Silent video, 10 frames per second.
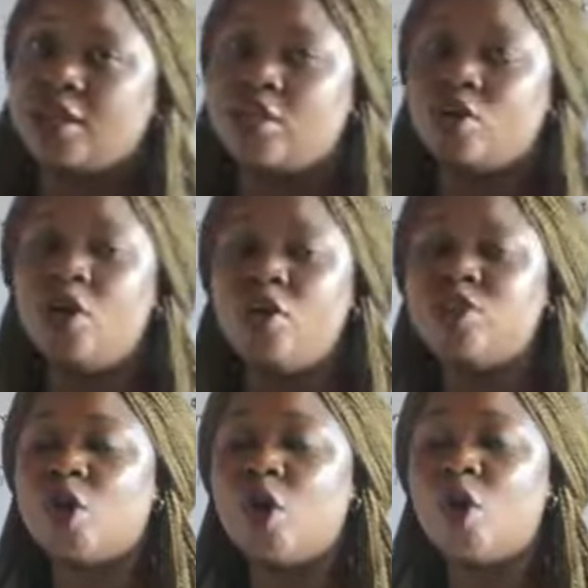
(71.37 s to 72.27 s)
it is
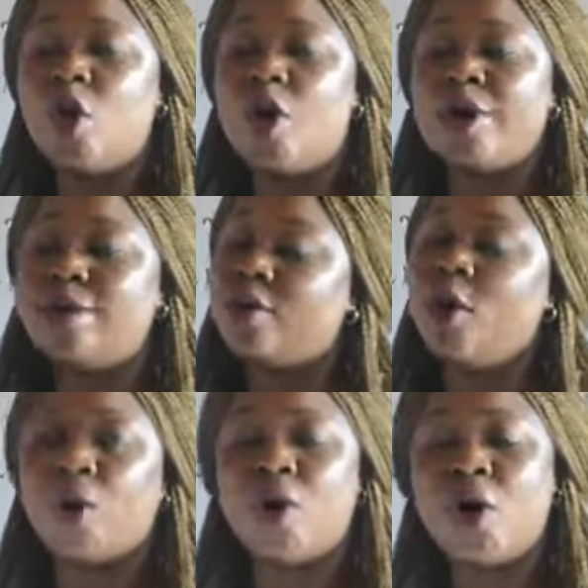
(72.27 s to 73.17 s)
always
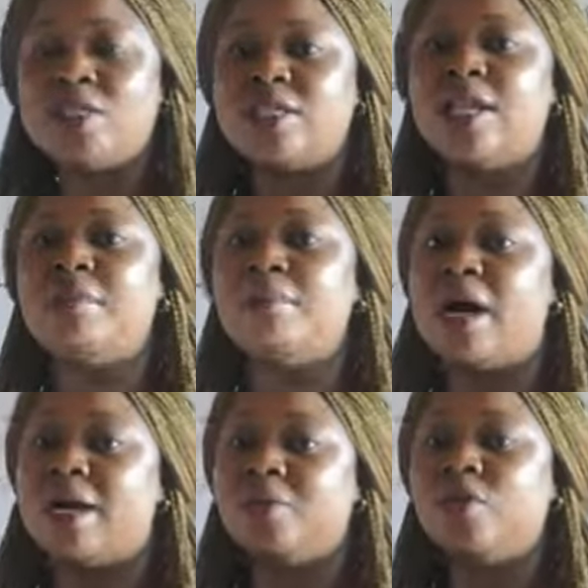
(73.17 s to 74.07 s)
occurs in
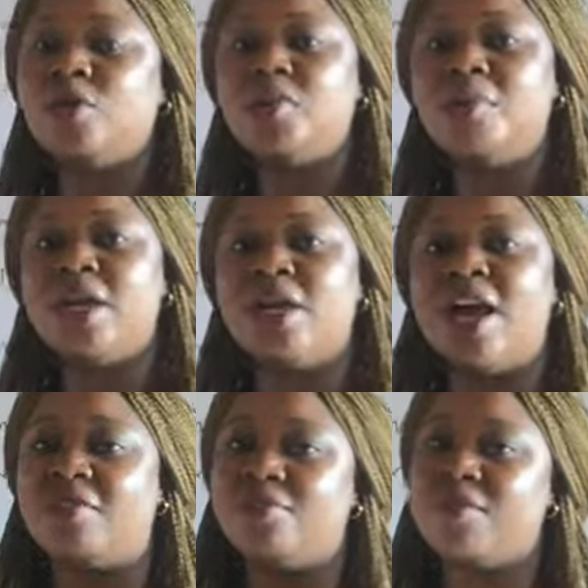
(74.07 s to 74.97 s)
man, both male
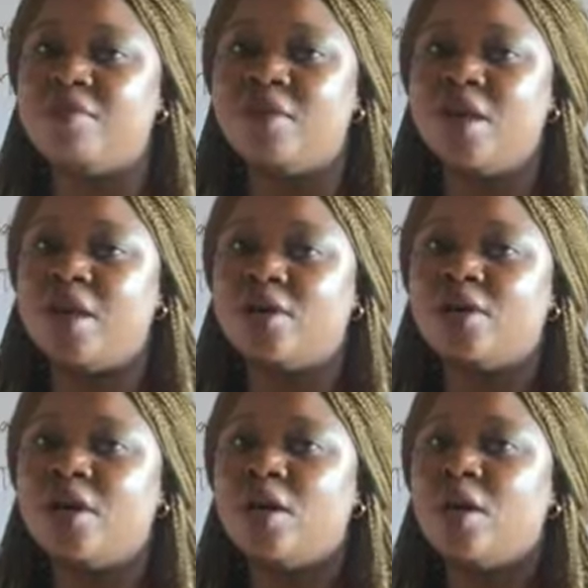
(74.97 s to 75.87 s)
and female
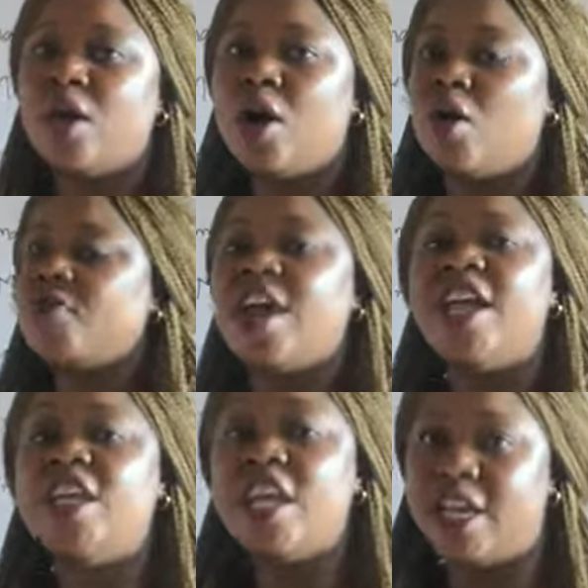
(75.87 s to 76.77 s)
of
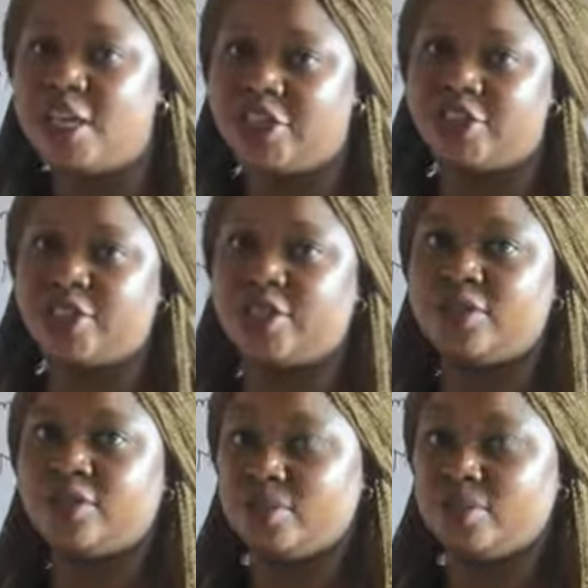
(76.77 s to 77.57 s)
any age.